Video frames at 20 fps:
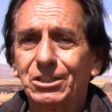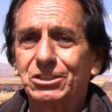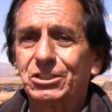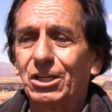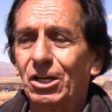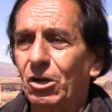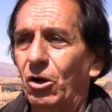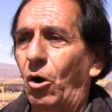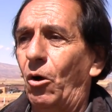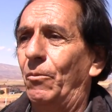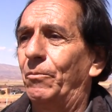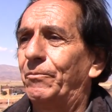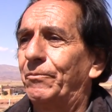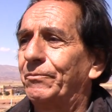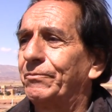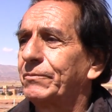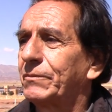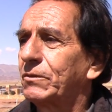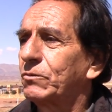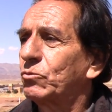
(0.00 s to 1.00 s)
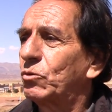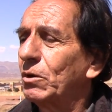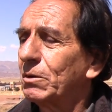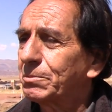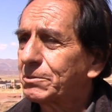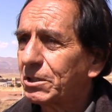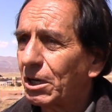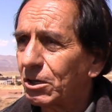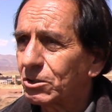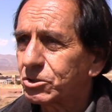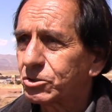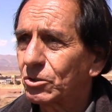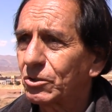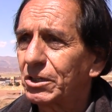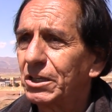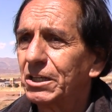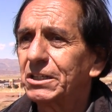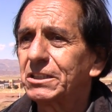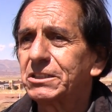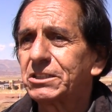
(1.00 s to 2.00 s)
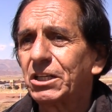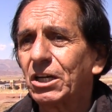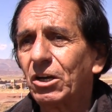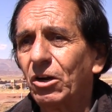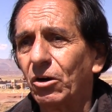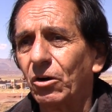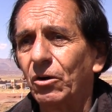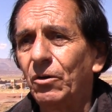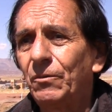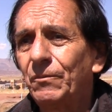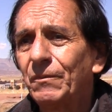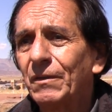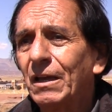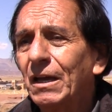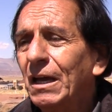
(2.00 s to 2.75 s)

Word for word: ago. twelve thousand, okay. twelve thousand years ago.